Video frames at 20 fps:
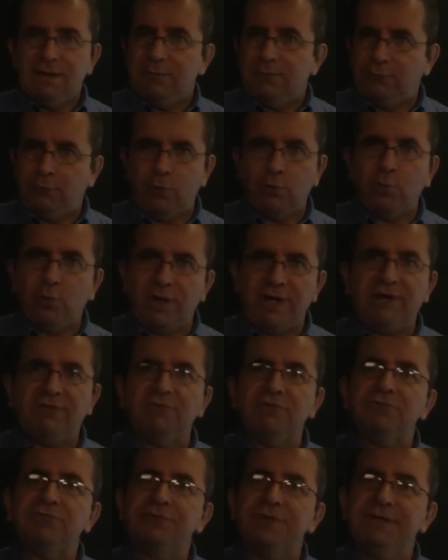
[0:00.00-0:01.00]
For
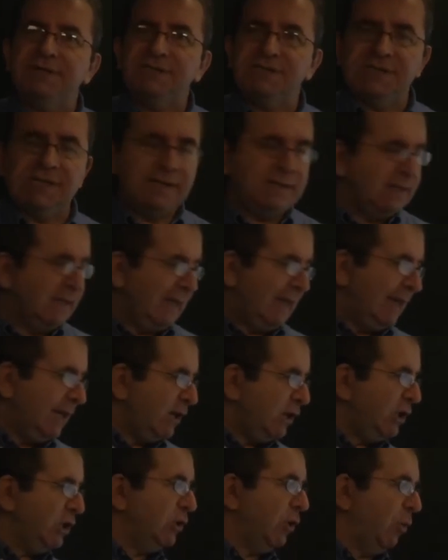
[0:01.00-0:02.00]
whatever reason,
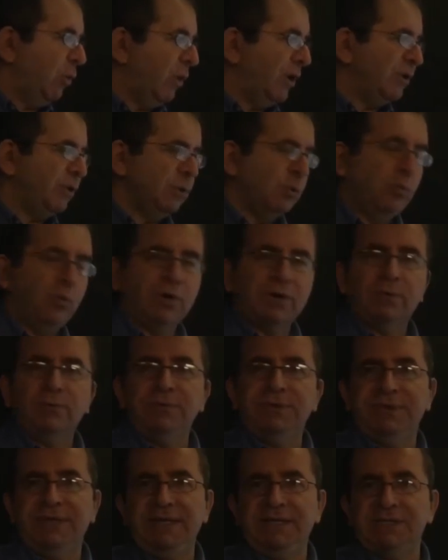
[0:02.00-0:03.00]
you don't want to work
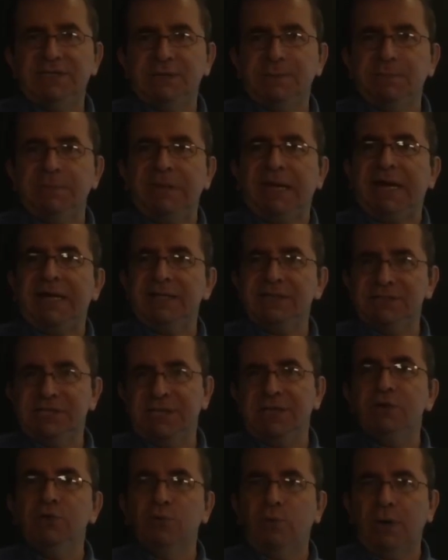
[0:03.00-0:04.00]
with these suppliers
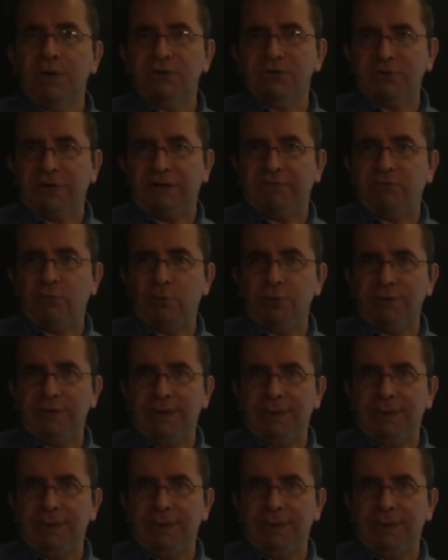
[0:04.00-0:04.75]
and you want to avoid